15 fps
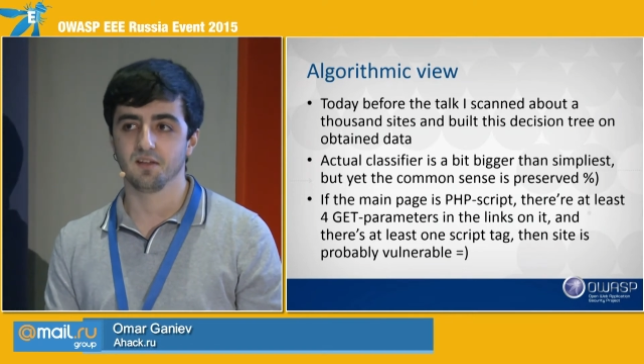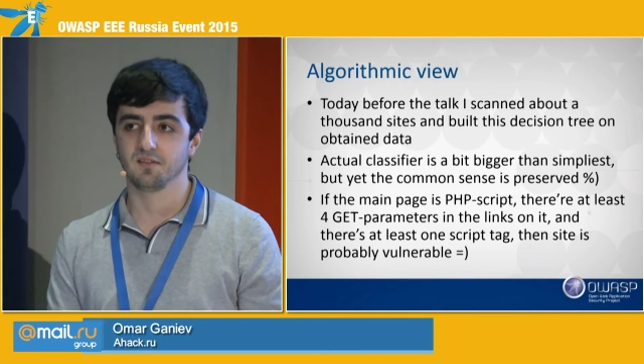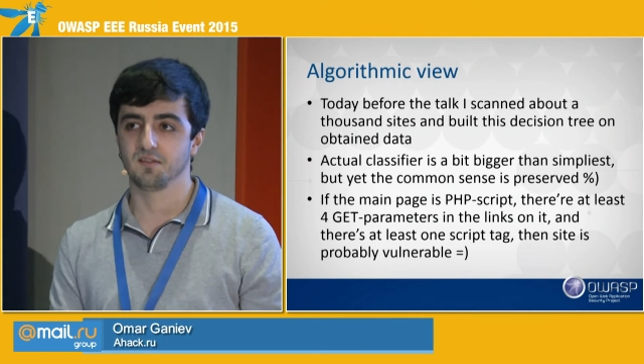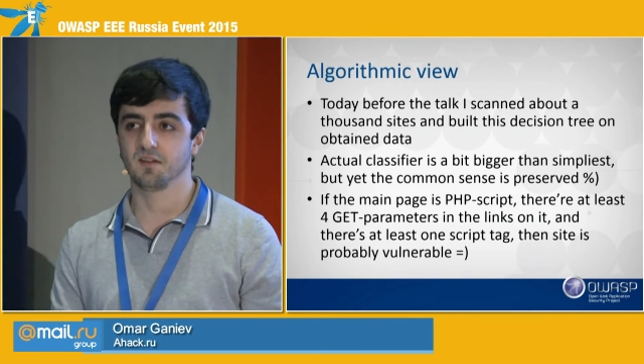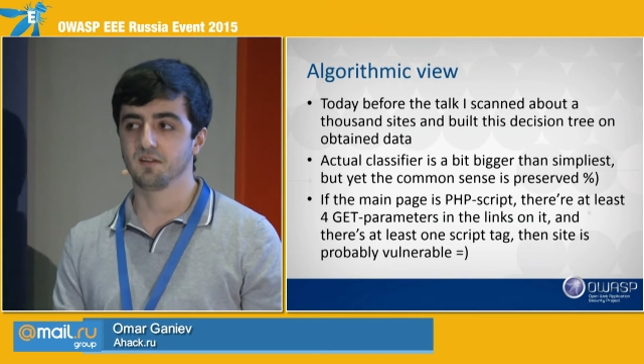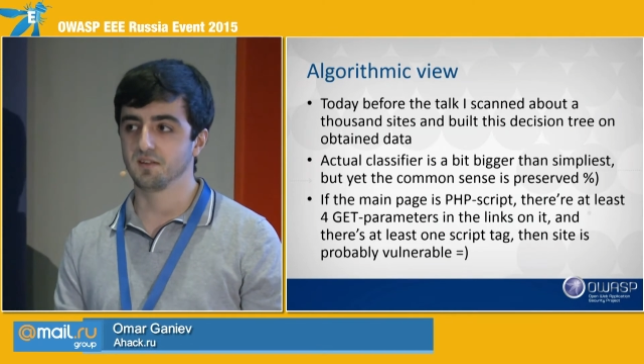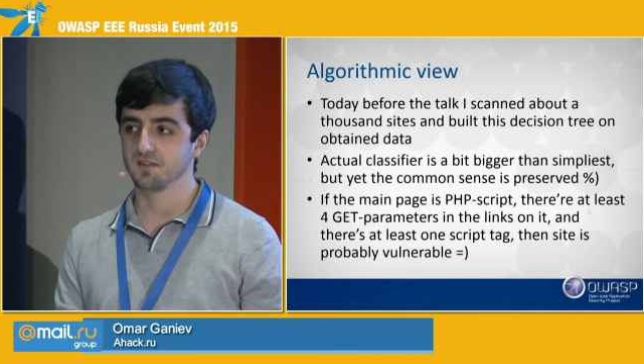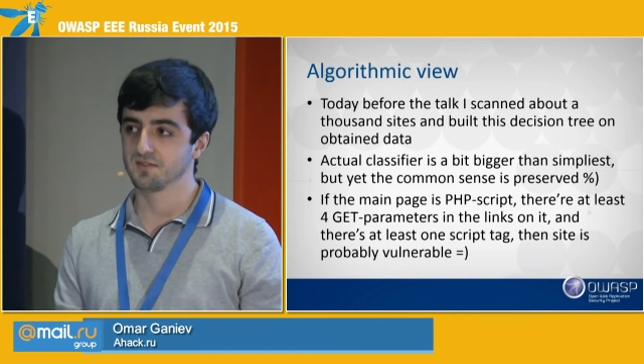
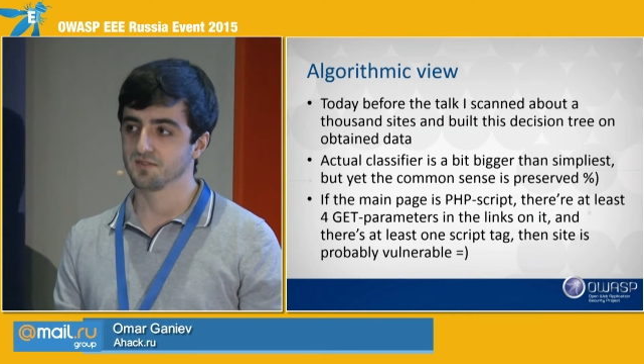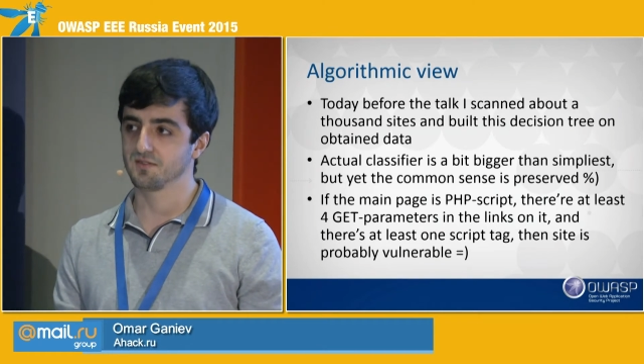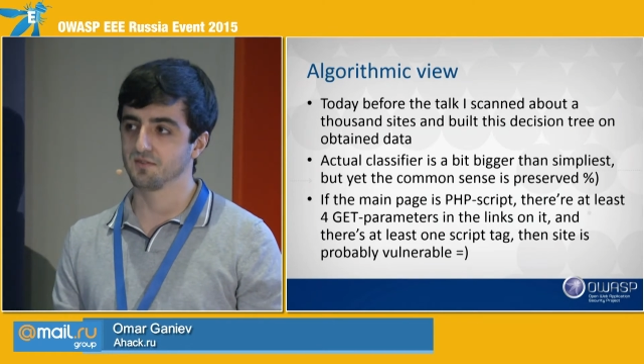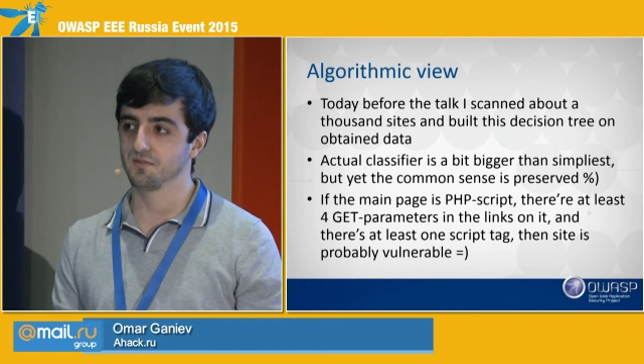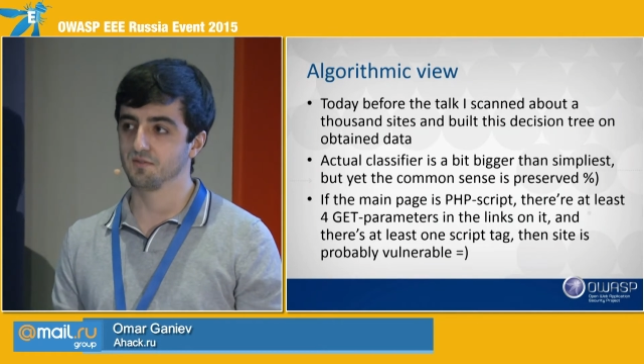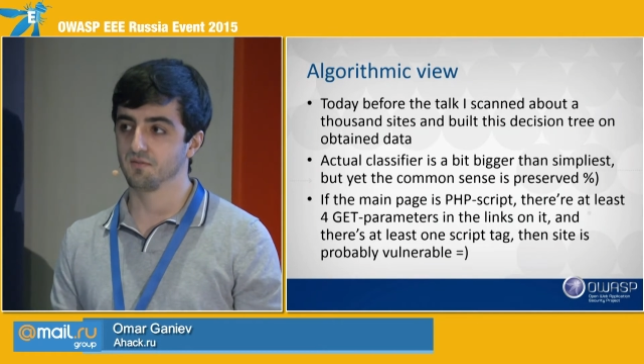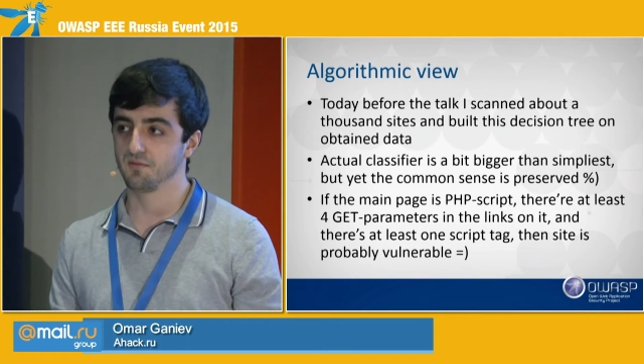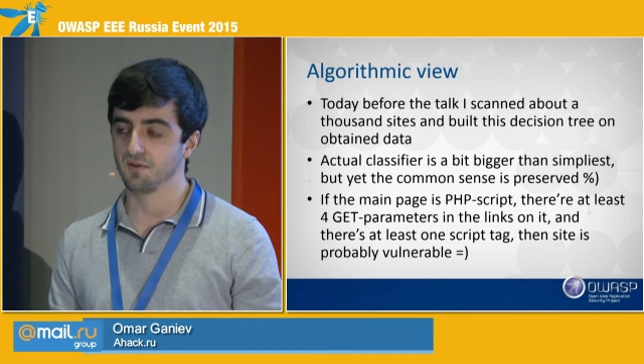then it's
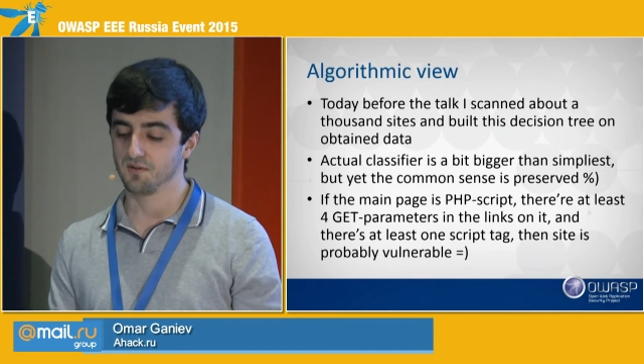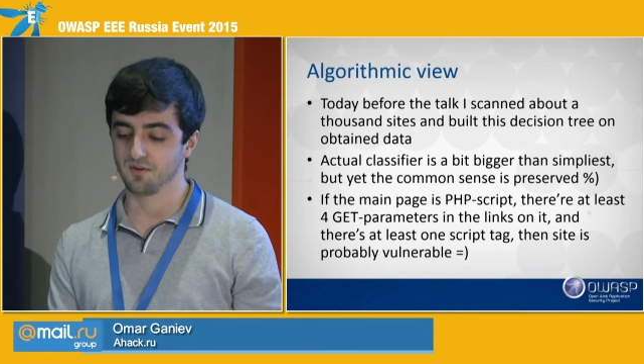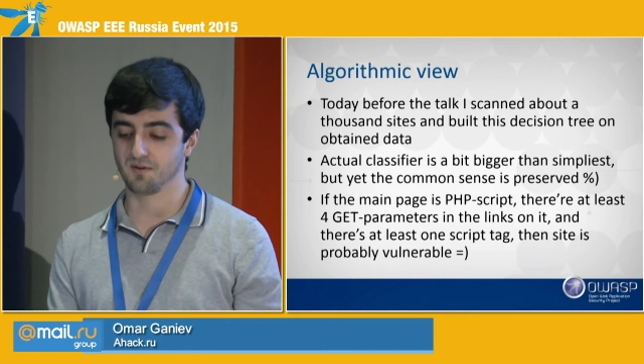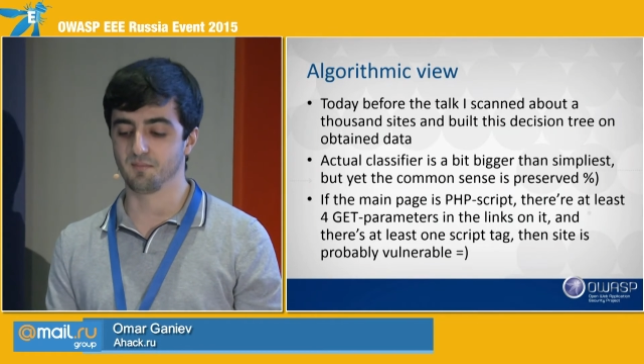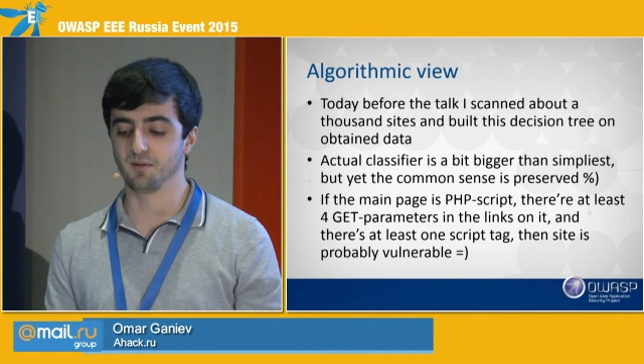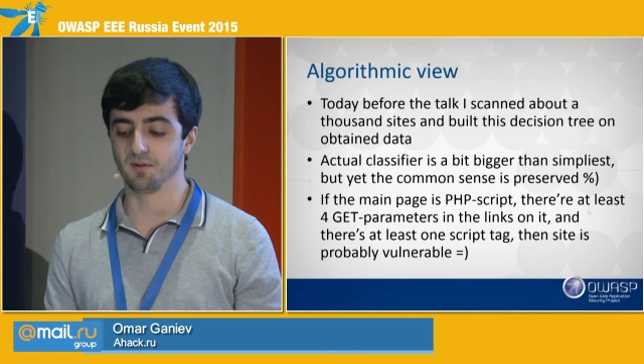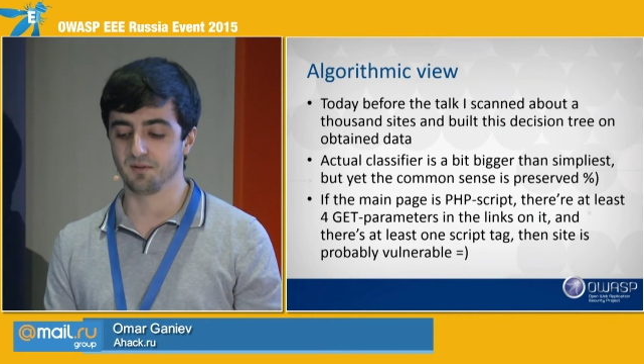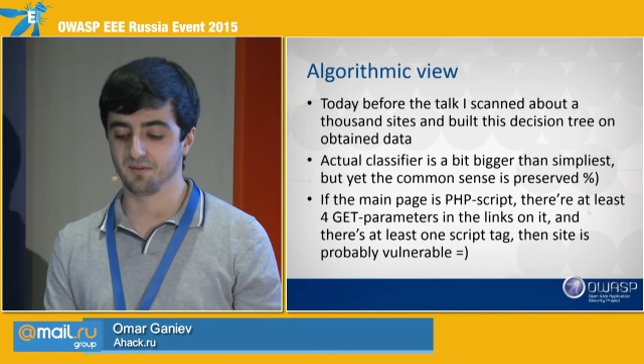
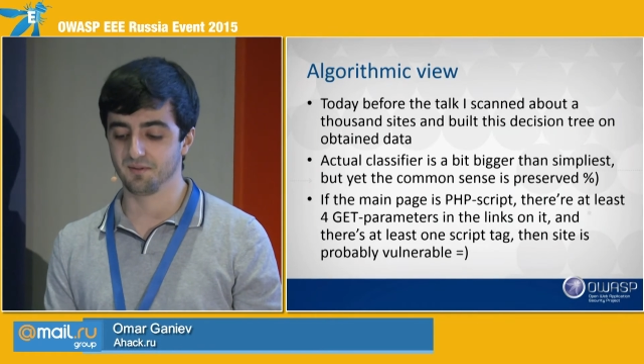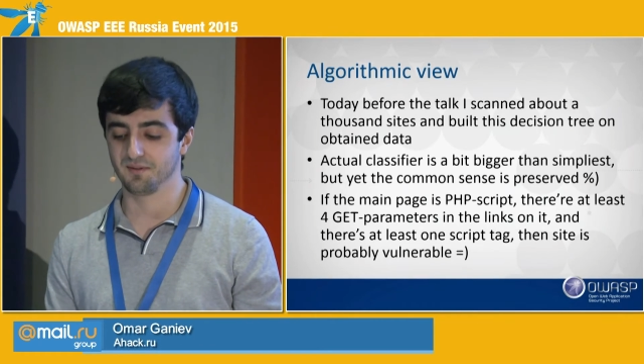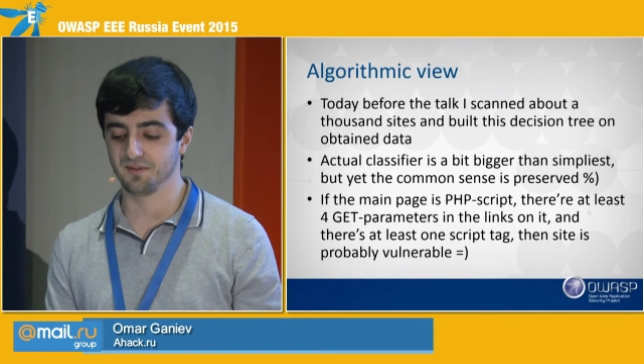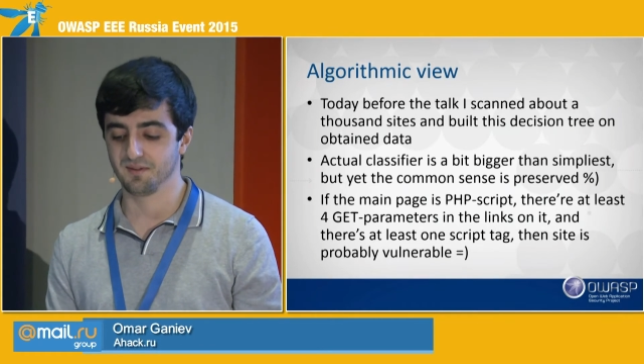vulnerable.